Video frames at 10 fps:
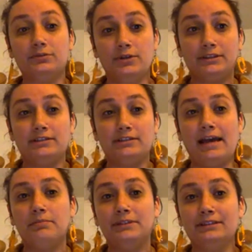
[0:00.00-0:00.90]
work to
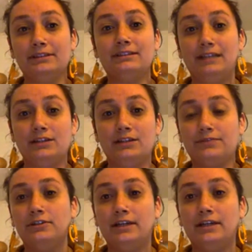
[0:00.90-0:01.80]
happen. This allows
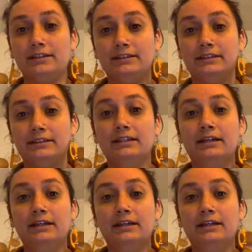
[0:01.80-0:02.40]
for a lot of the